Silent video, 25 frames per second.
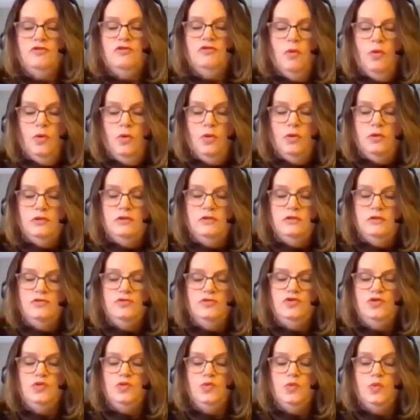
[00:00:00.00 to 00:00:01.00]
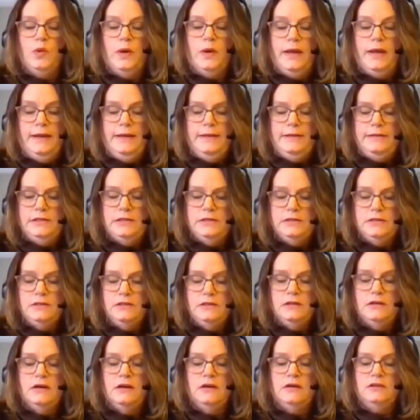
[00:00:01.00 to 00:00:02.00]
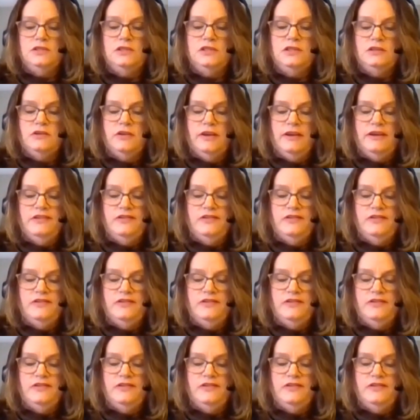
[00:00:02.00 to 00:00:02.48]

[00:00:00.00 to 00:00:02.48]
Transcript: told to wait until